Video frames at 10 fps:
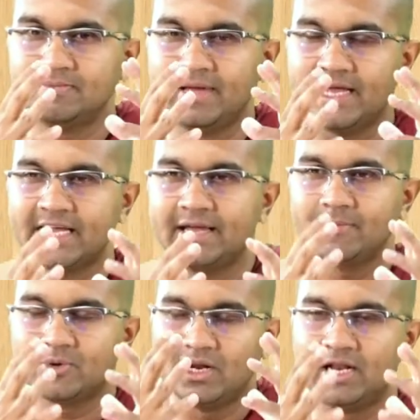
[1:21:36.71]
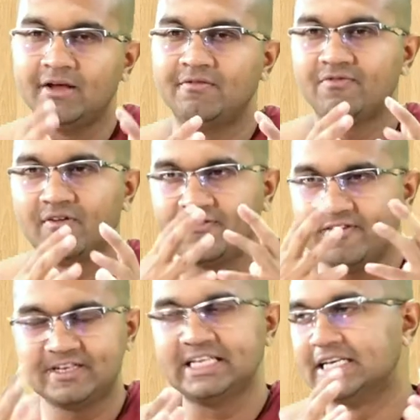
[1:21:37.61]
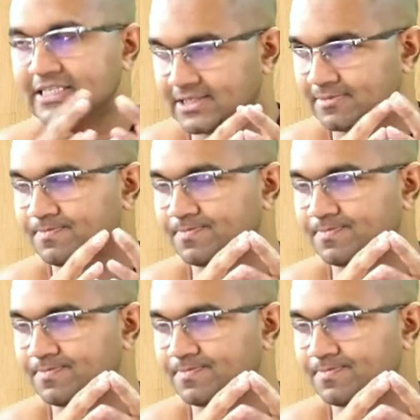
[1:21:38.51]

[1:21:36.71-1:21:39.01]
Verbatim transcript: make him to live for 50 years.